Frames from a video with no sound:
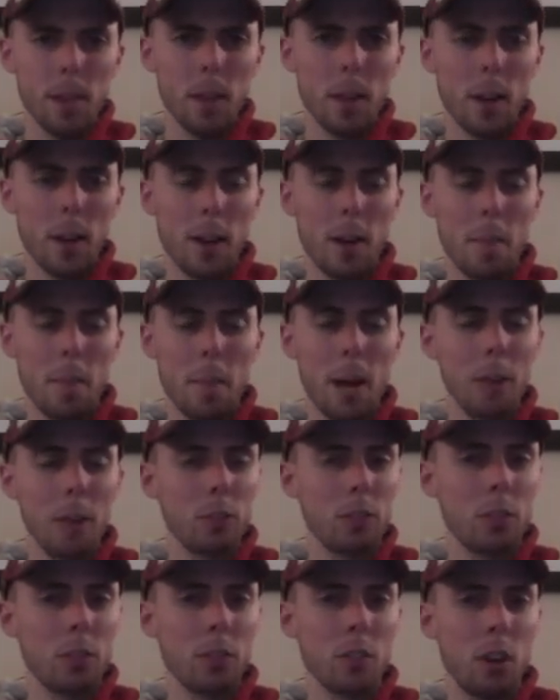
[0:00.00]

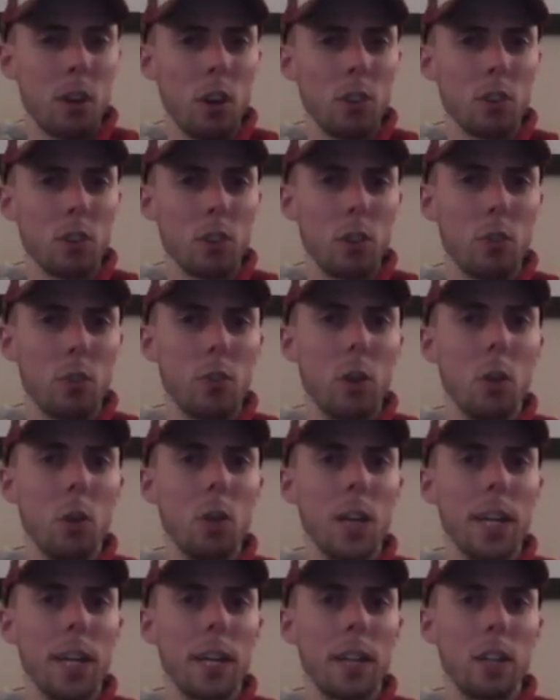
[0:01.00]
Mounts also
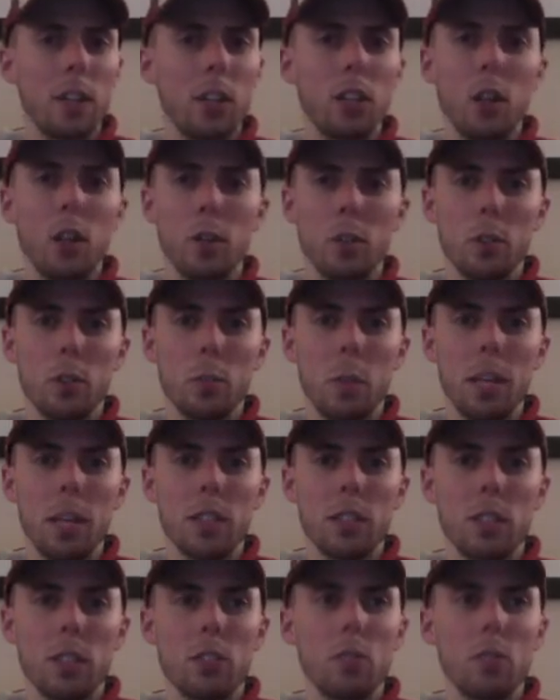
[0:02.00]
don't like enclosed spaces,